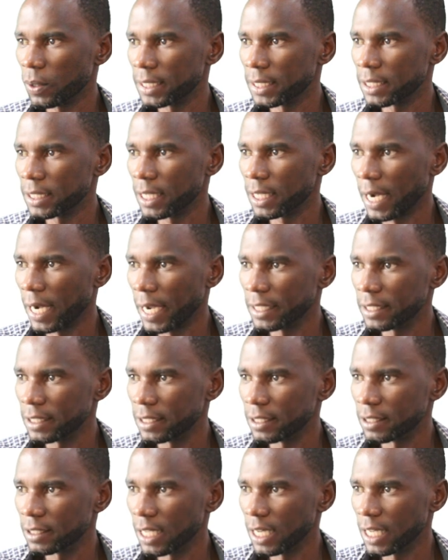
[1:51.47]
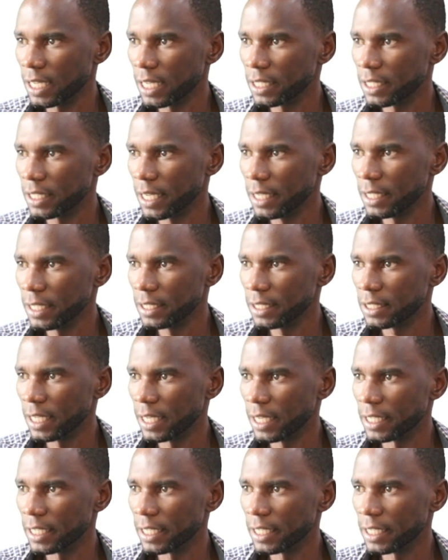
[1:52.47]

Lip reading: that height is selected,